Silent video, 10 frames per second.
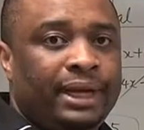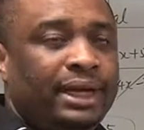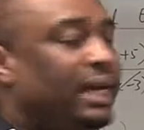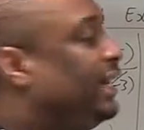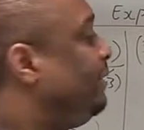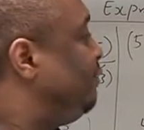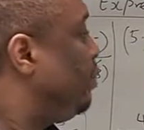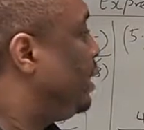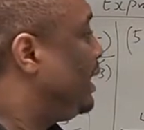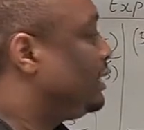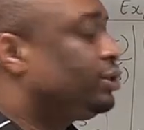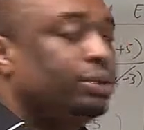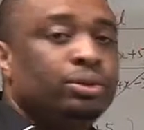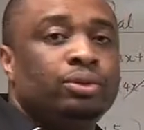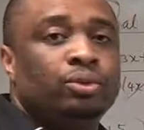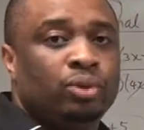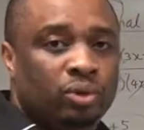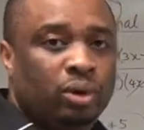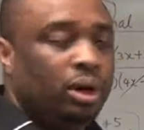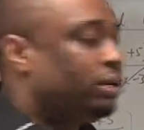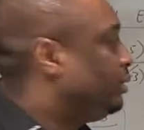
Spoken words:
but negative 1 and 2 will work.